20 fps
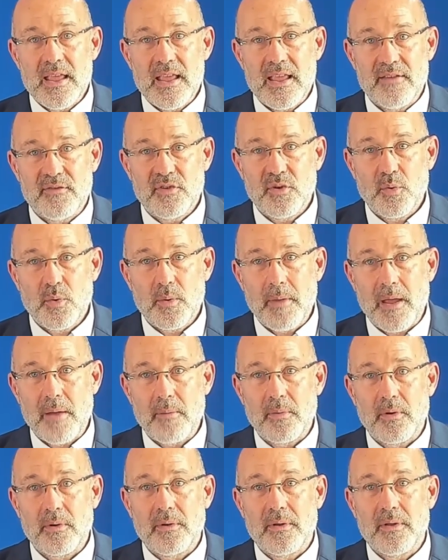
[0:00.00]
If you
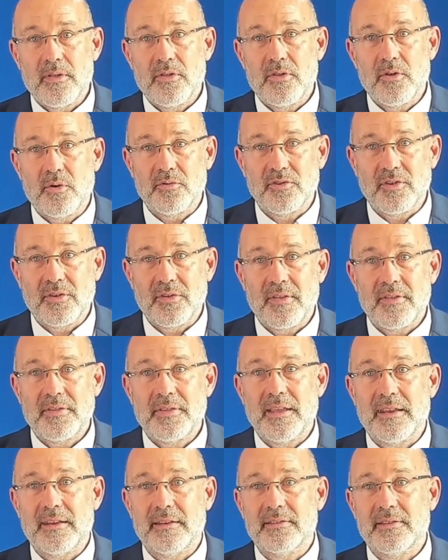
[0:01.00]
remember, those are the
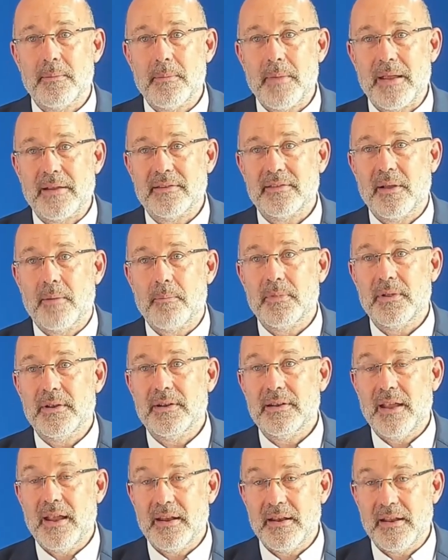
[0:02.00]
things that make
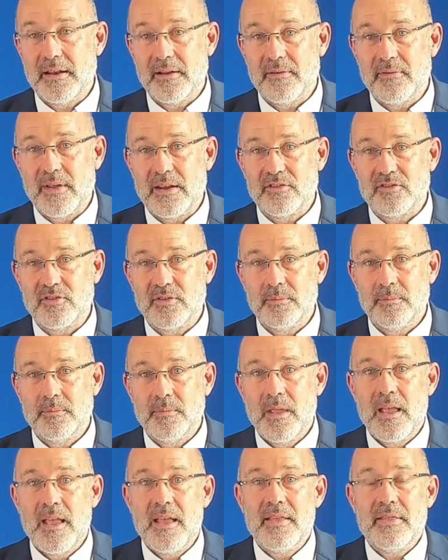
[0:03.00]
something an innovation.
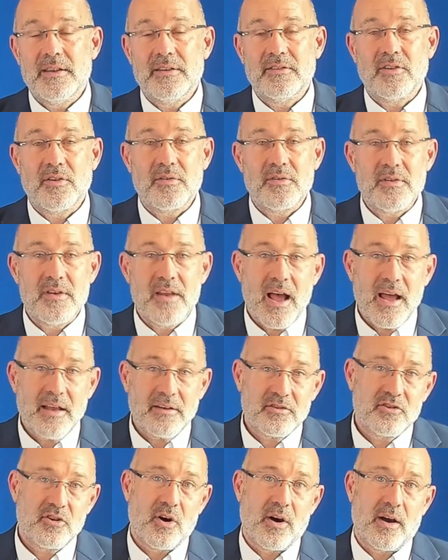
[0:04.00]
These are
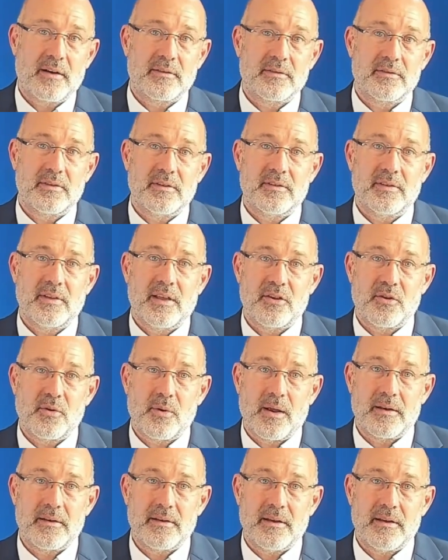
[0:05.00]
not talks to sell
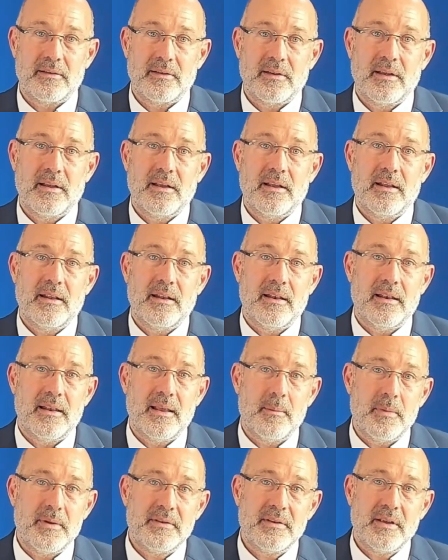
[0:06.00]
your ideas.
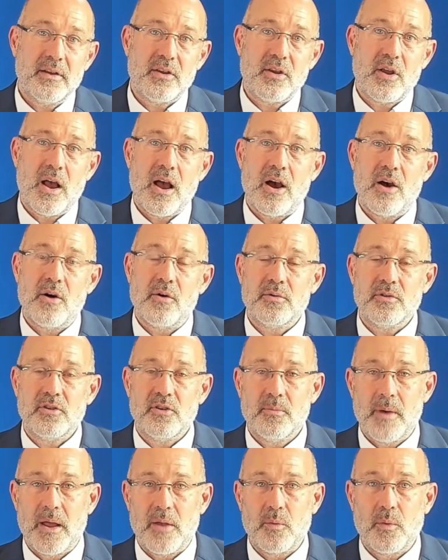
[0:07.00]
Let me tell you how
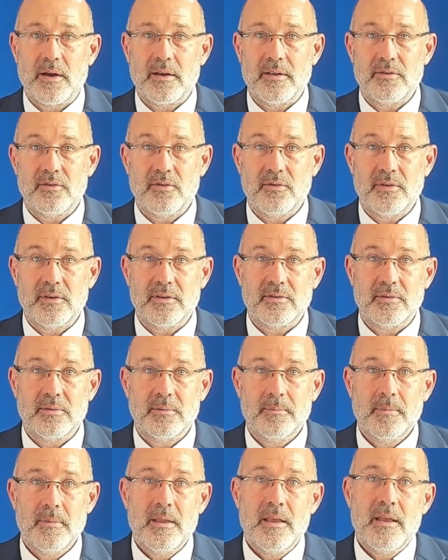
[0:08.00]
you might want to do this.
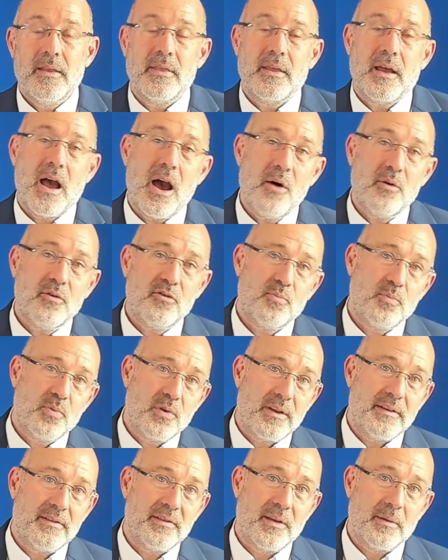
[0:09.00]
The how is
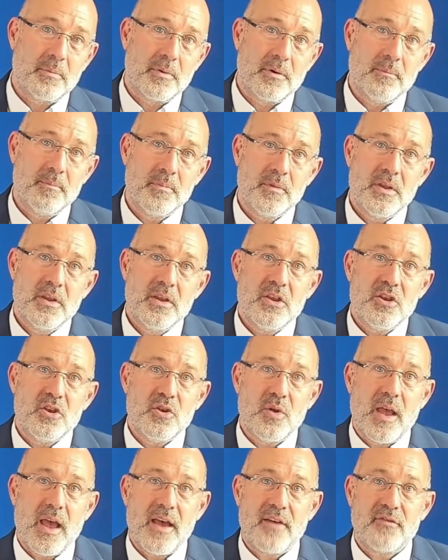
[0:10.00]
pretty simple.
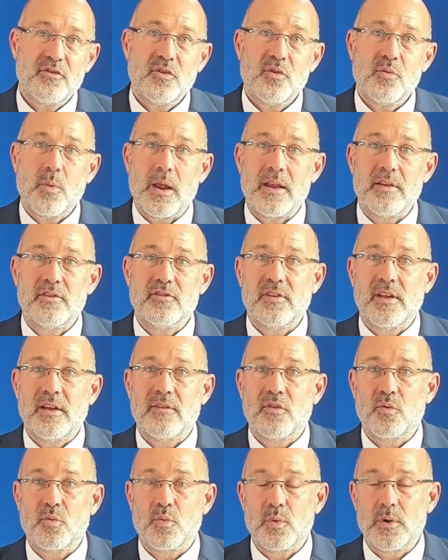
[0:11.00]
You have to arrange to
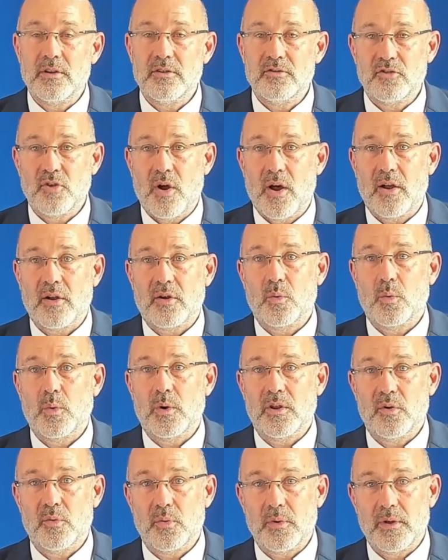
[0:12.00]
have a real talk
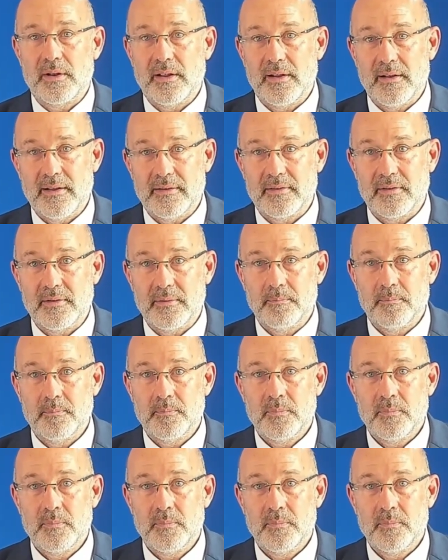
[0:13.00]
where you really listen.